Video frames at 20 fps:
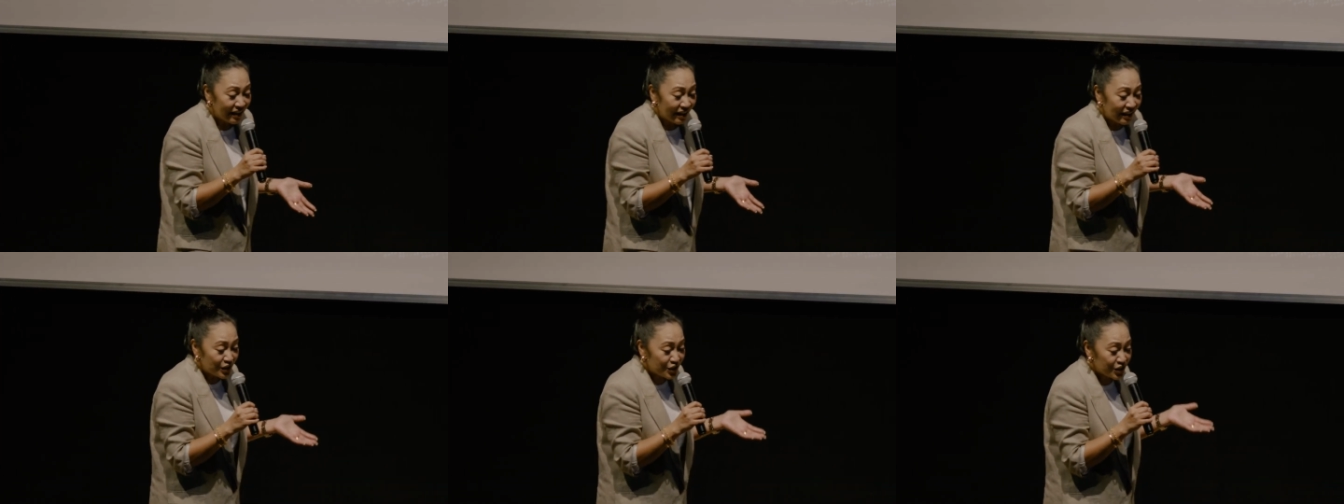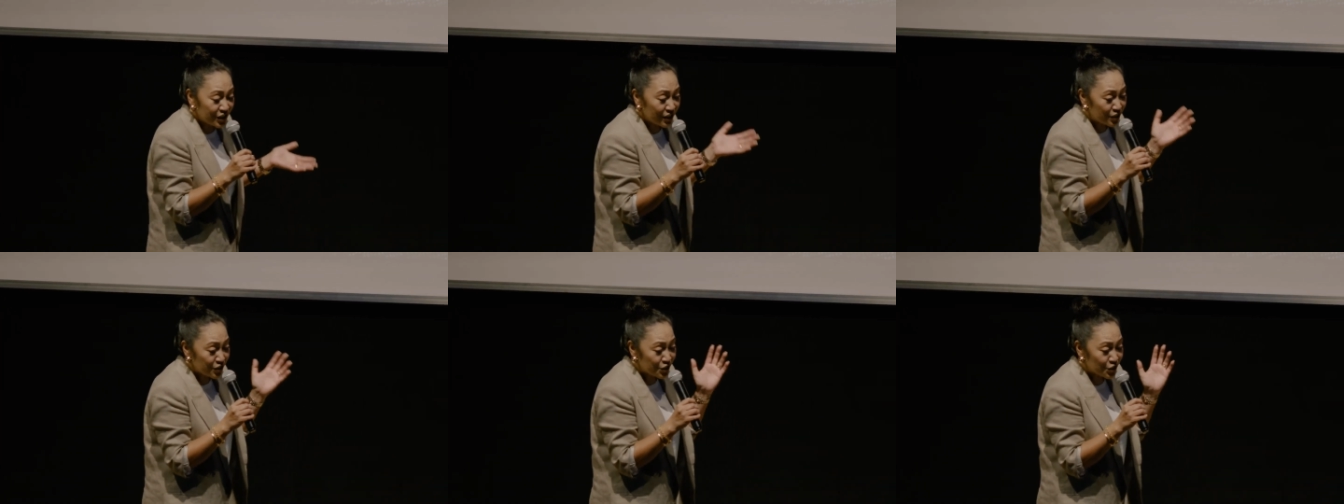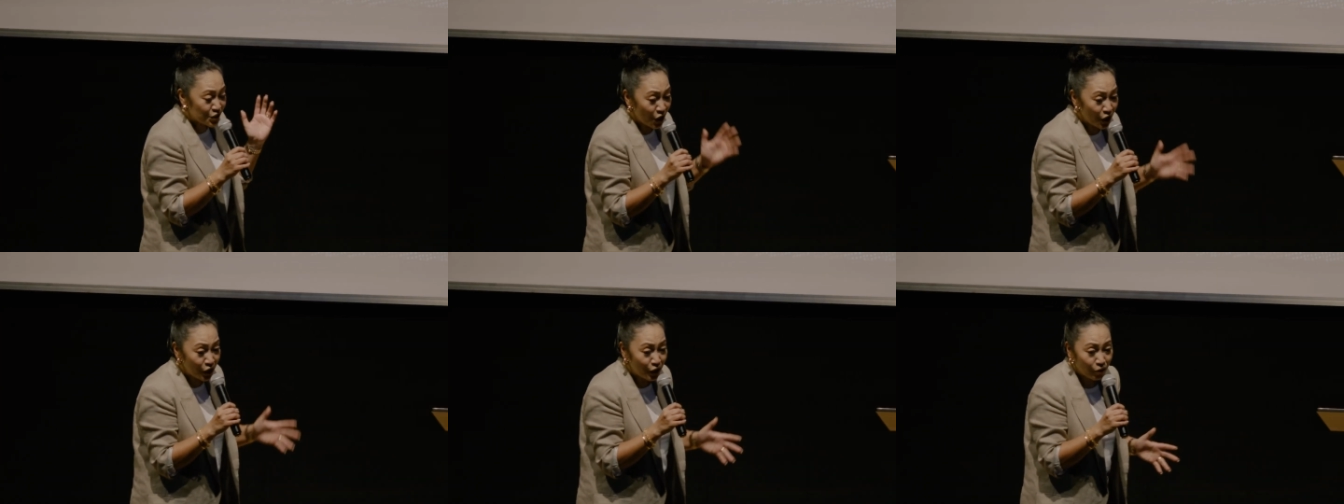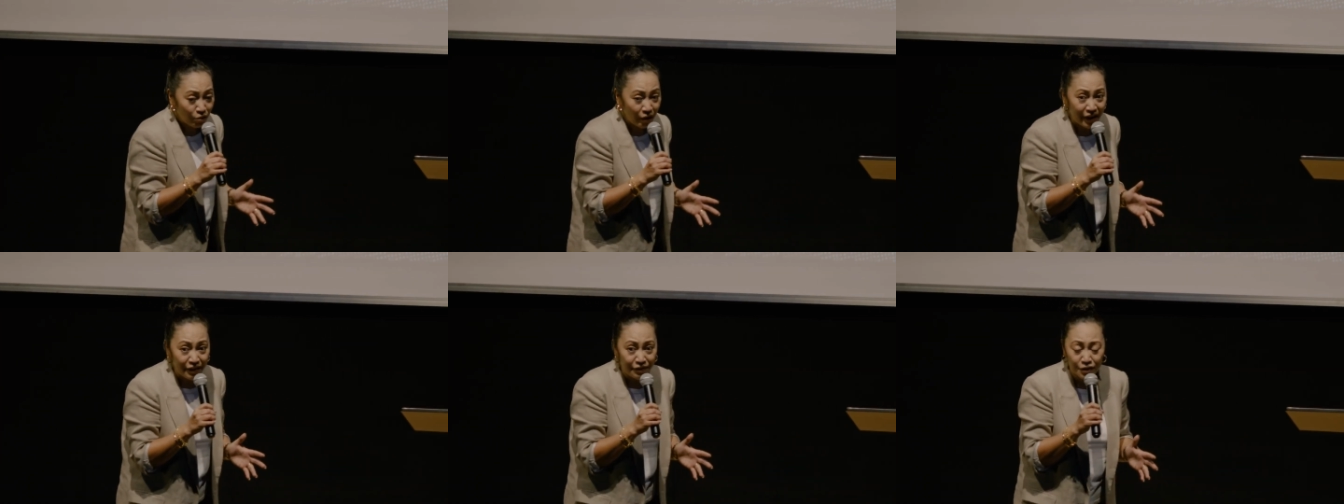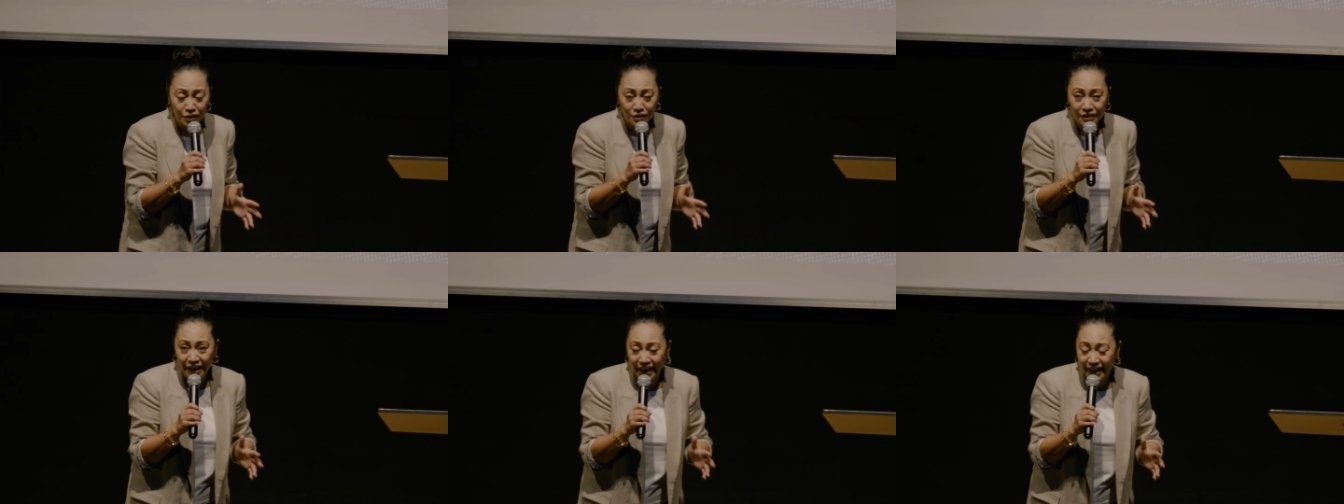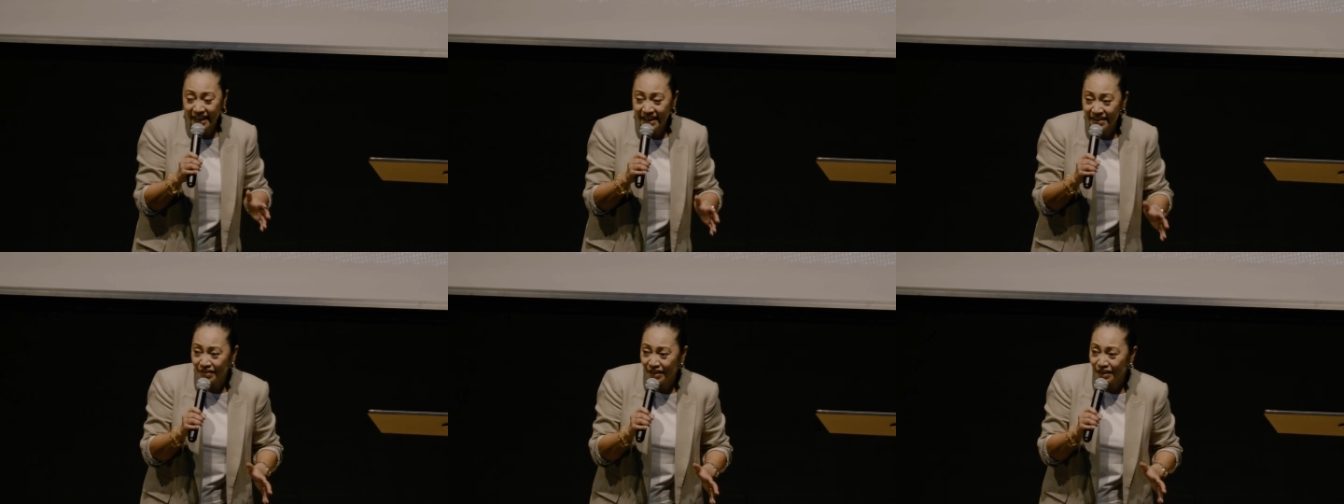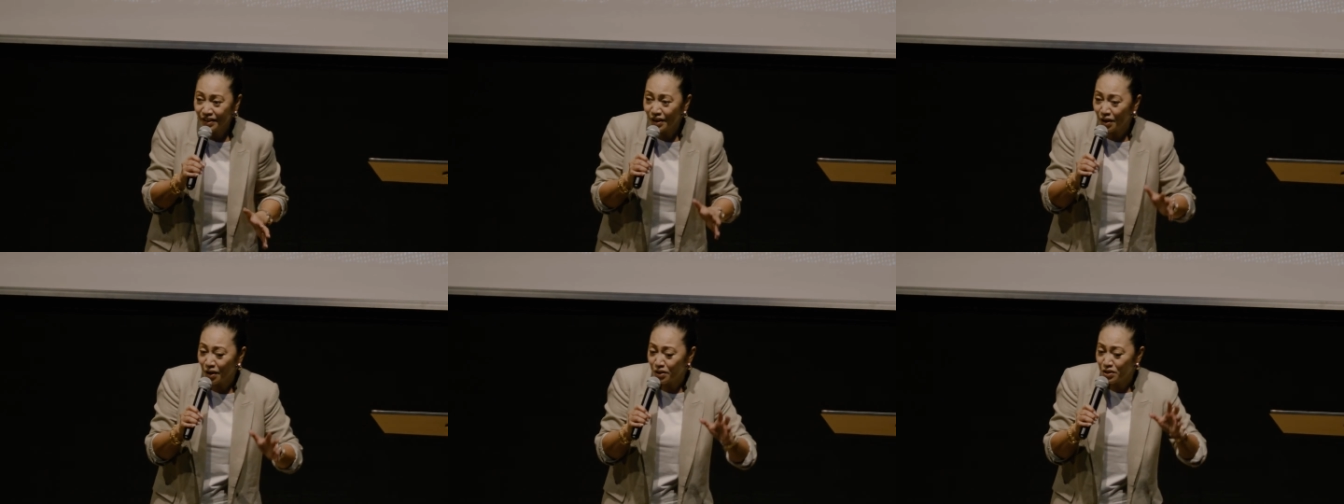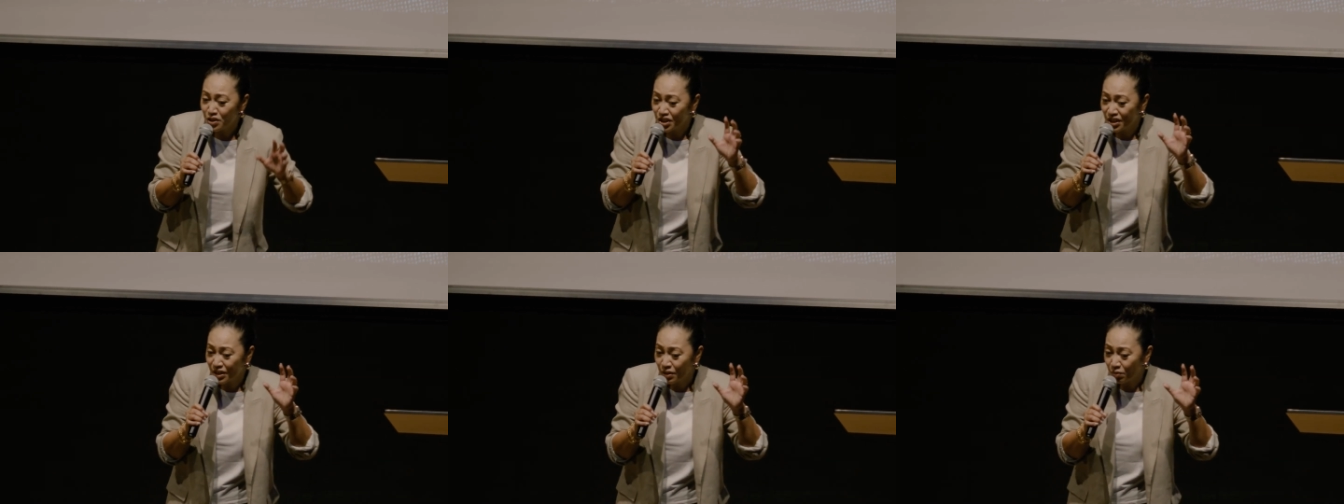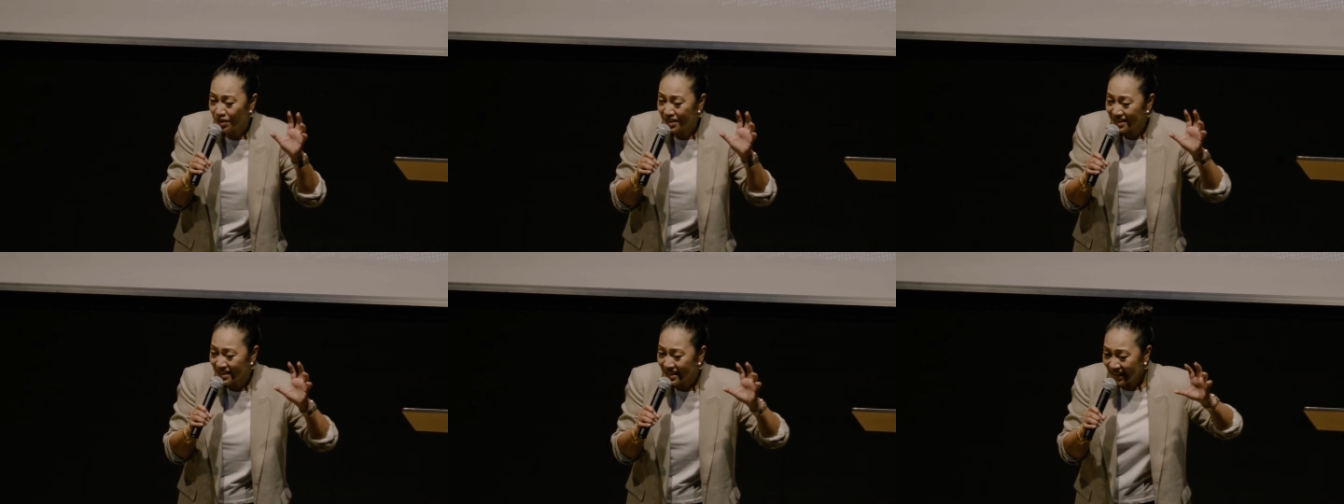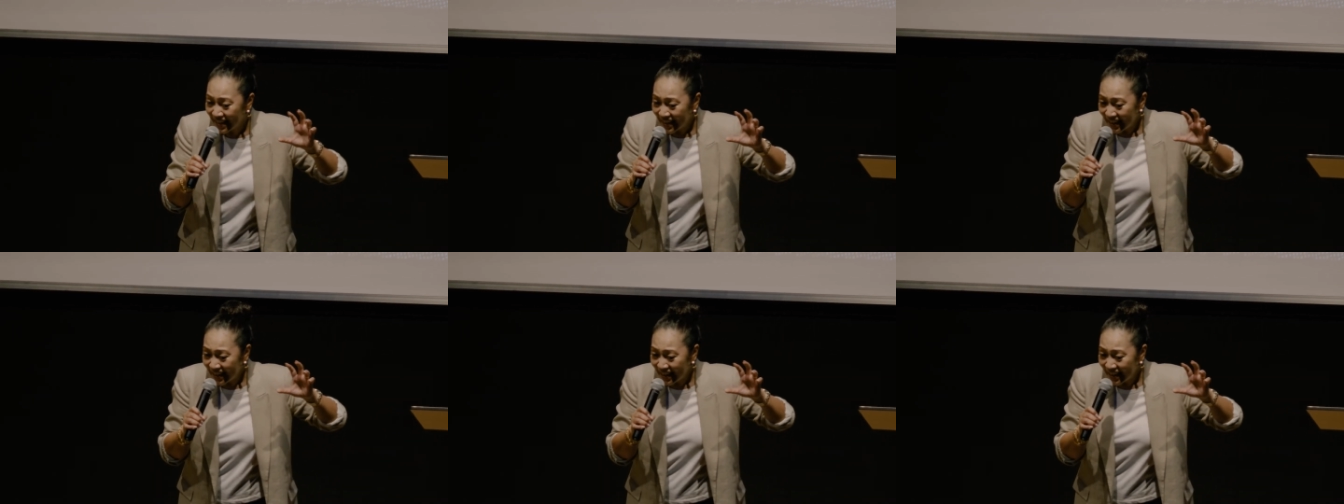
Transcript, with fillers: she is so grateful that even though she was